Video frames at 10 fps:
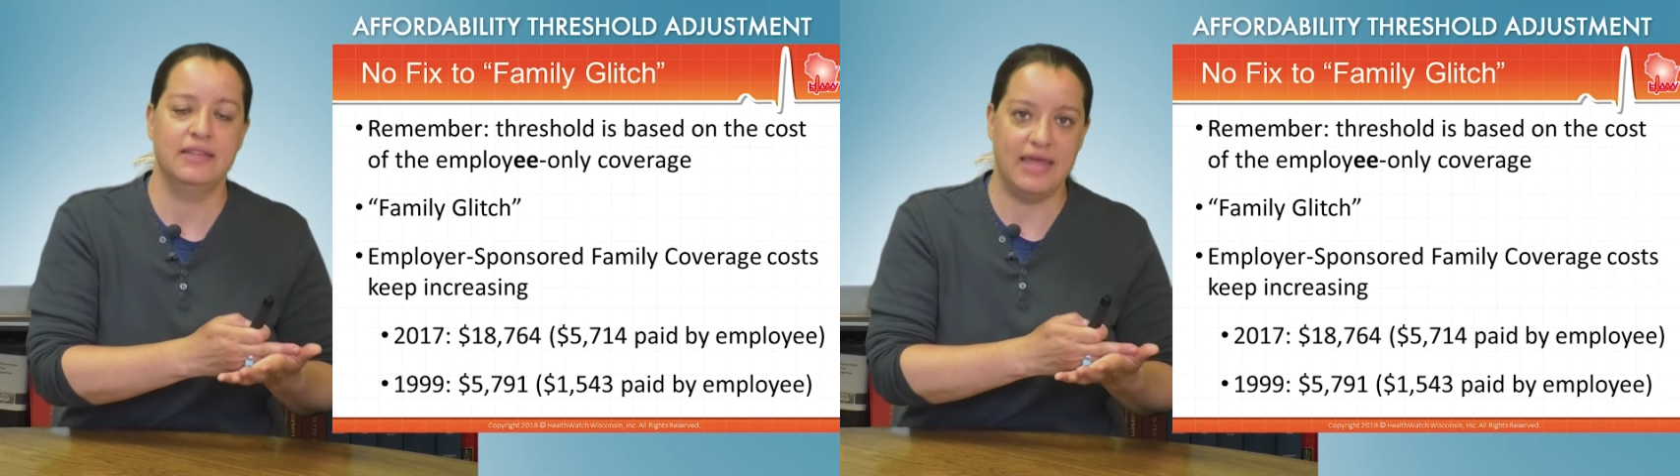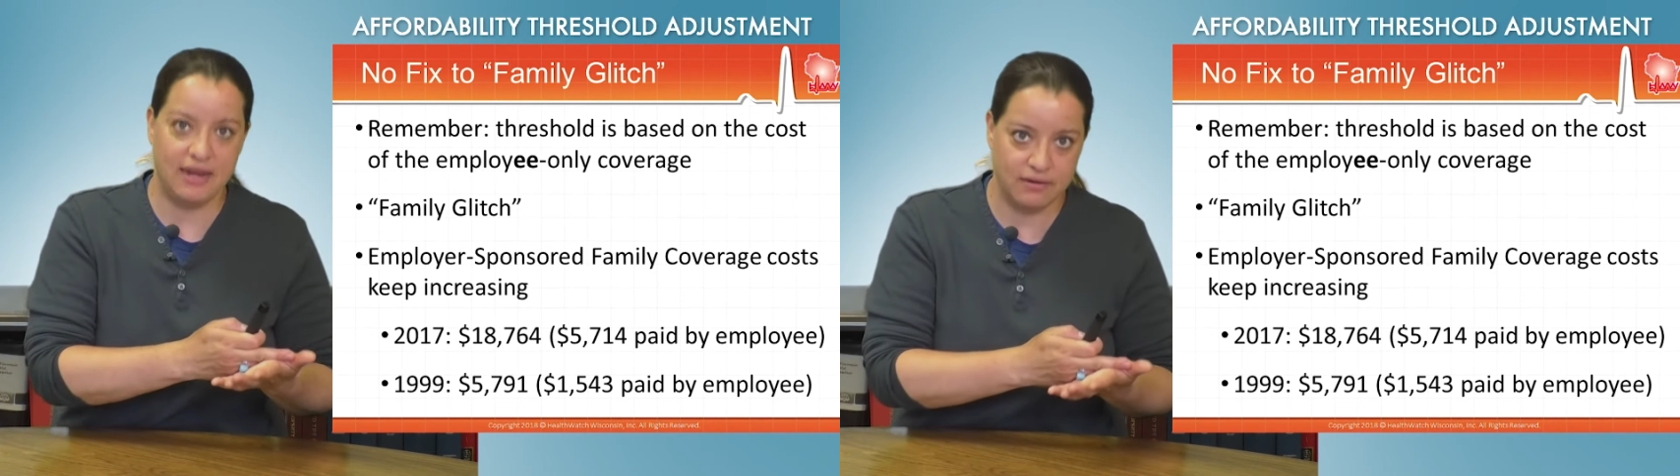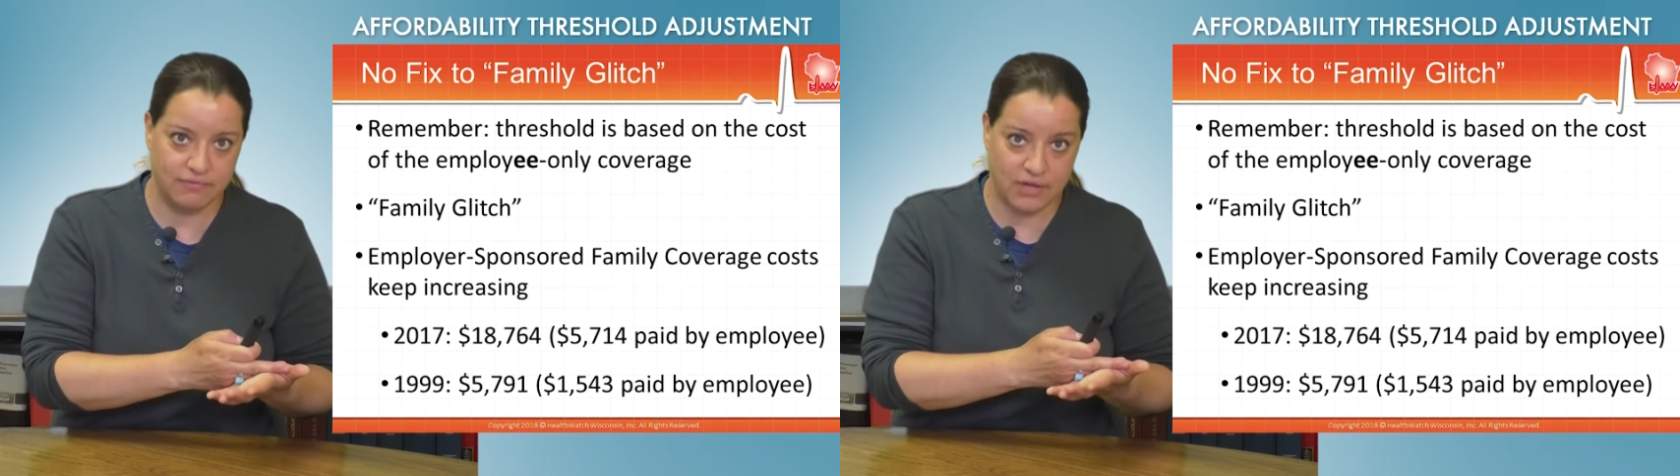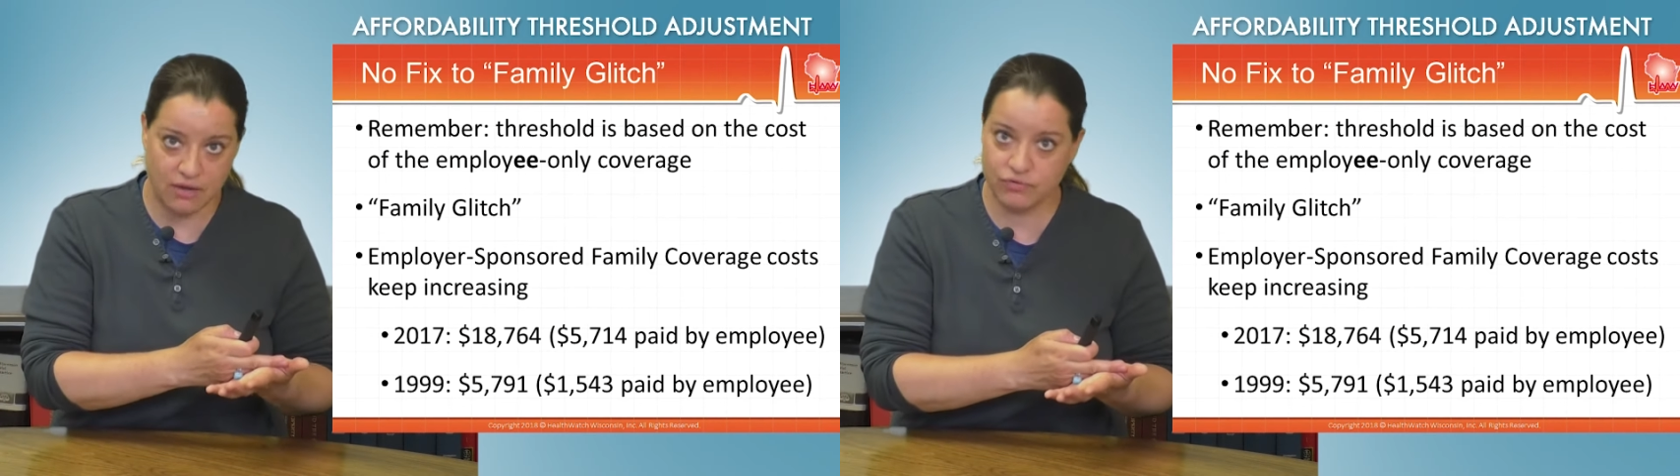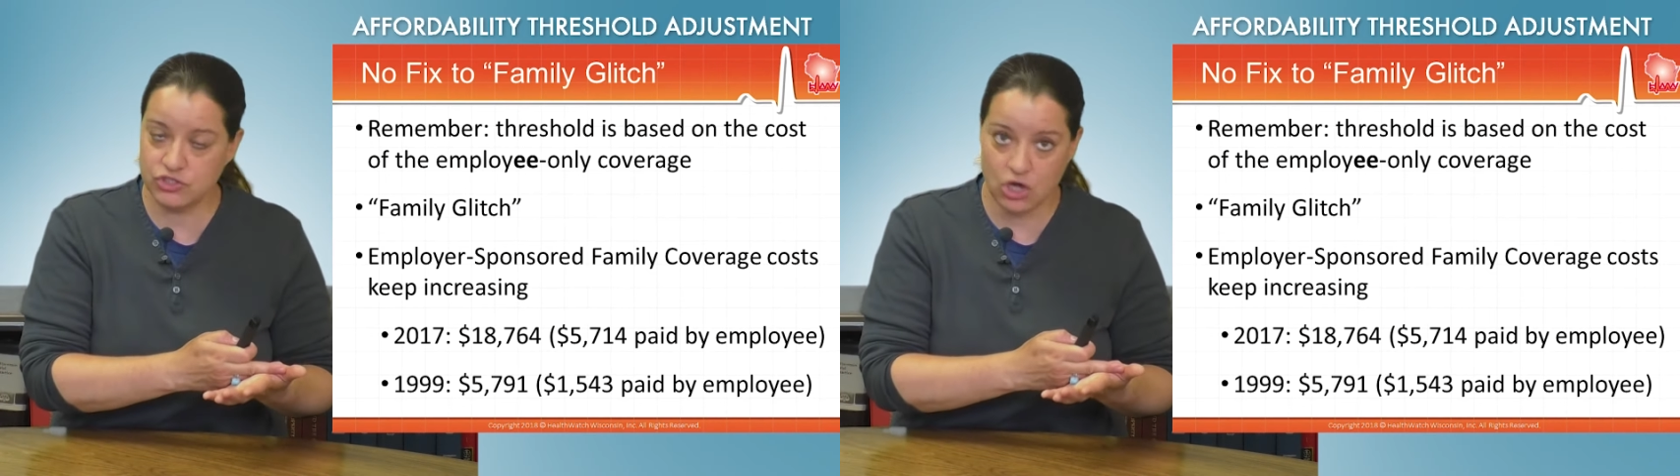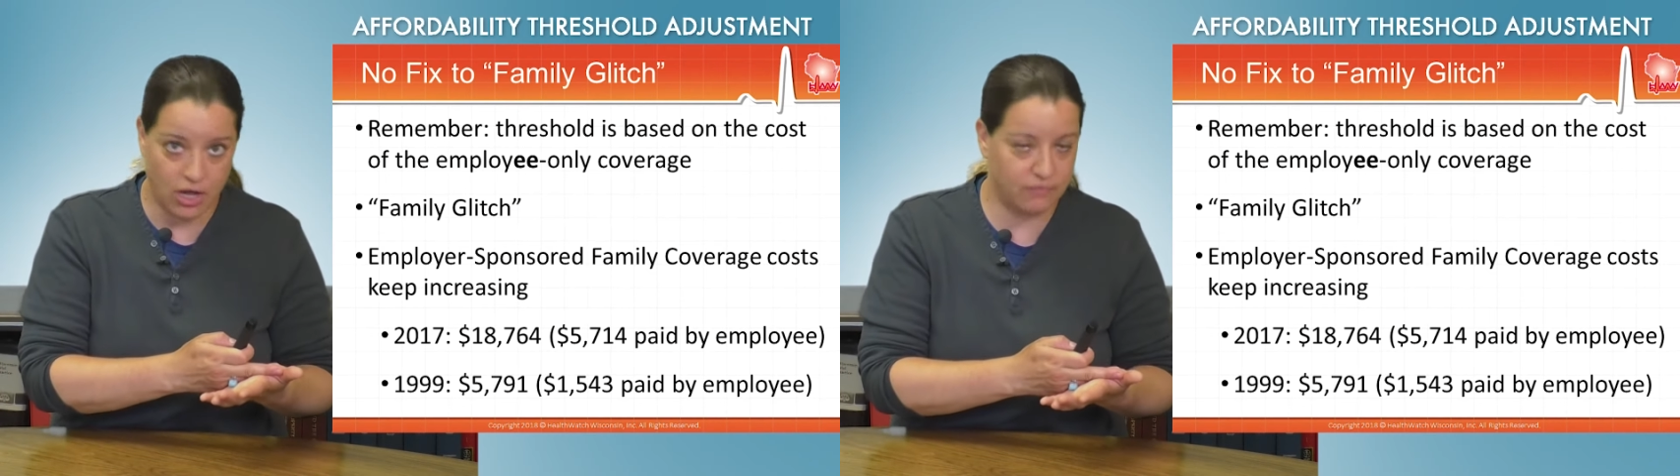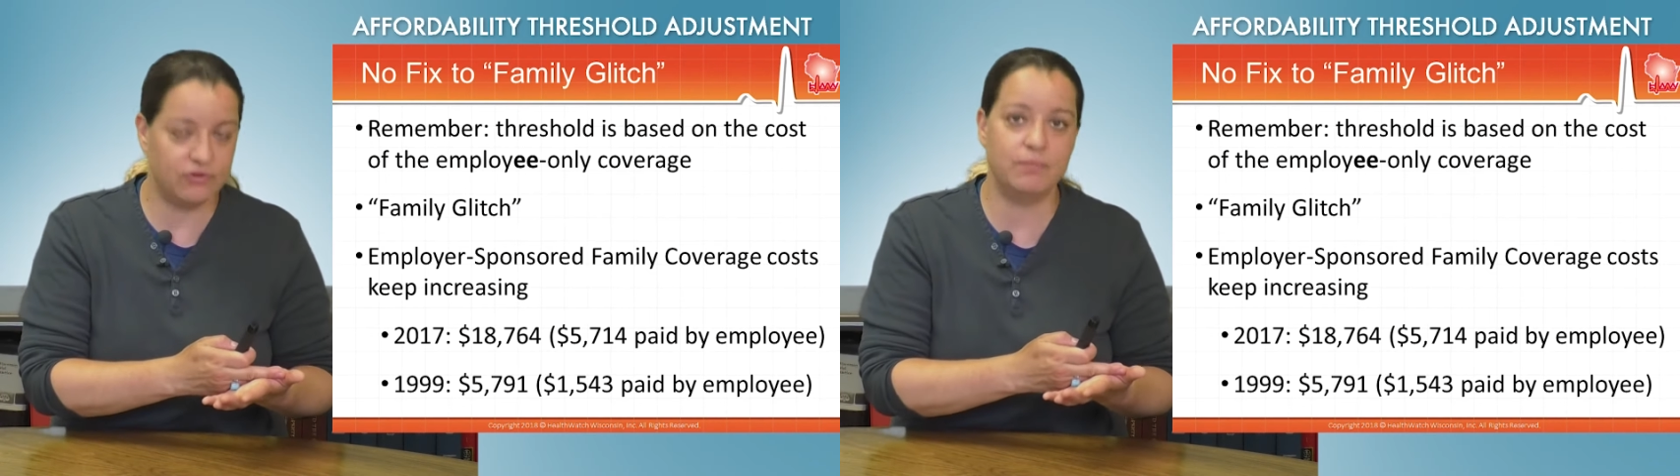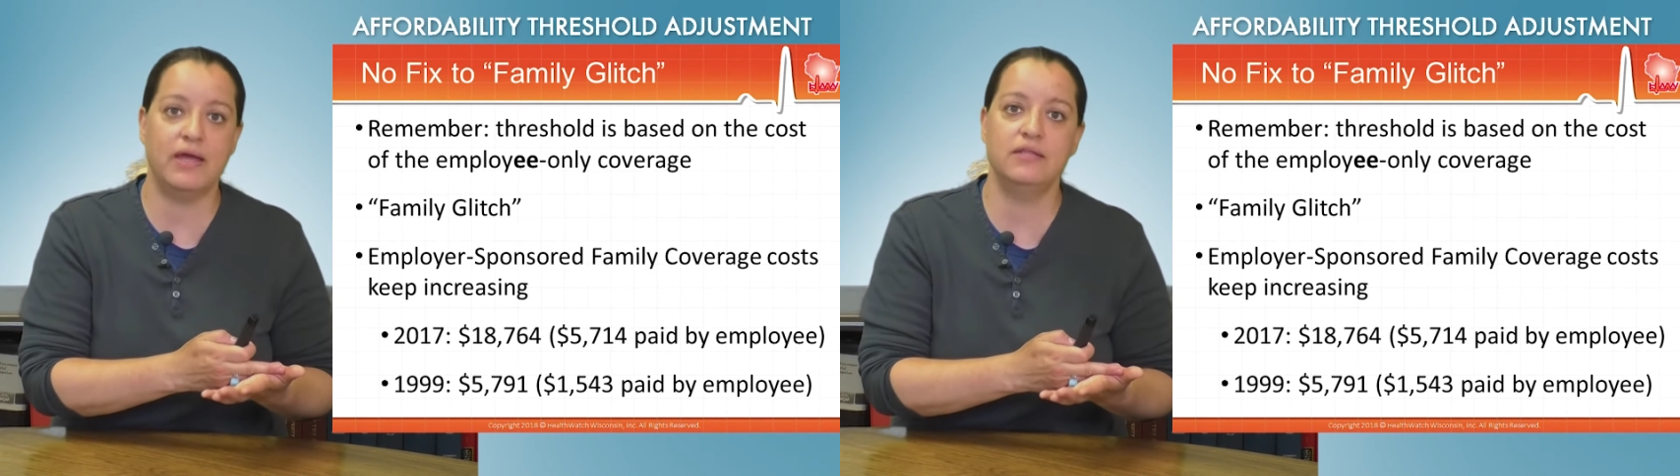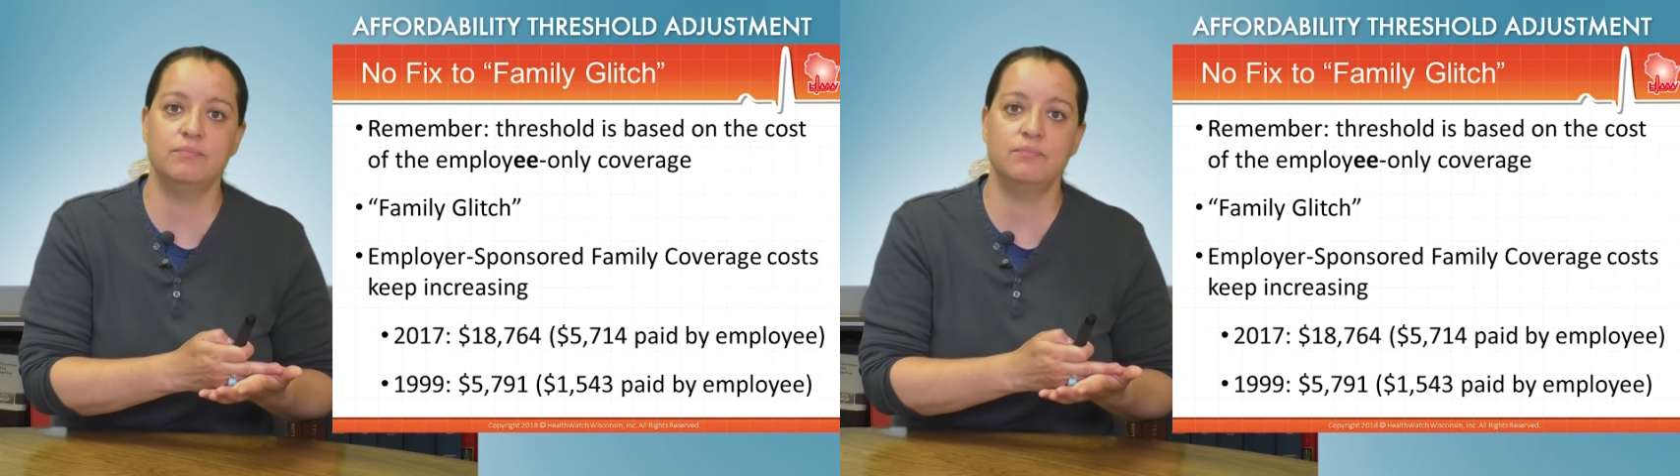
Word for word: that coverage offered by the